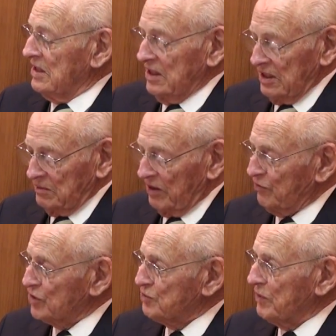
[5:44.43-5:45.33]
And my
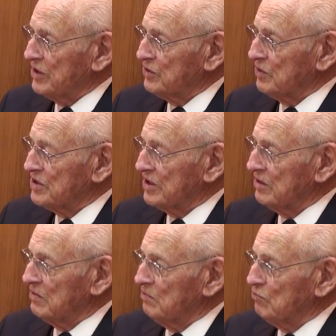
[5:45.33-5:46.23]
first base was
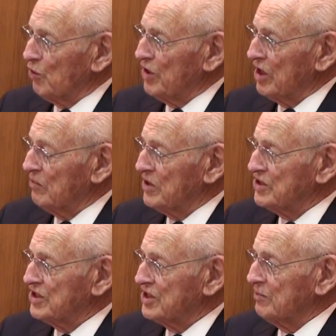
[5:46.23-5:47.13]
in Meridian,
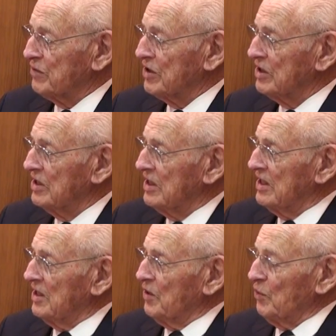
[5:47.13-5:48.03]
Mississippi,
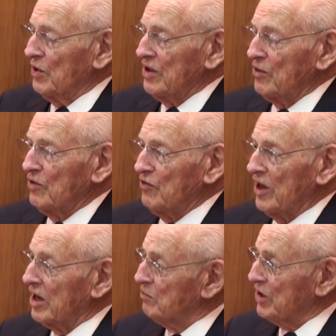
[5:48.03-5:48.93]
where they were
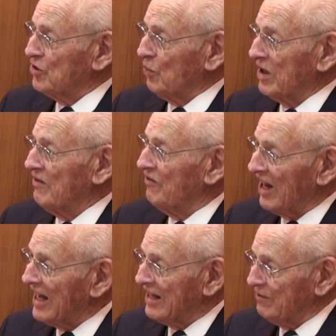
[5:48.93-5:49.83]
flying
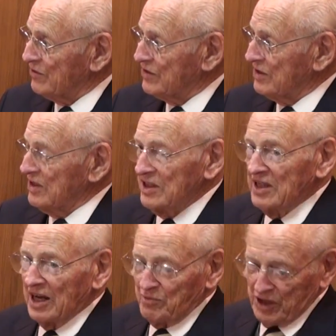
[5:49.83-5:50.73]
B-25s,
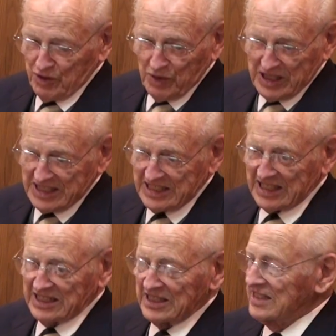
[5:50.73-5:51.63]
not
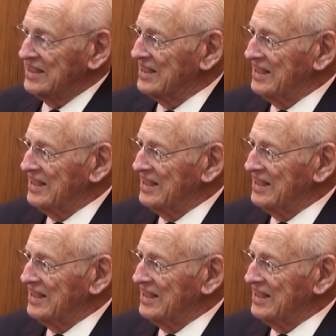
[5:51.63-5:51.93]
B-26s.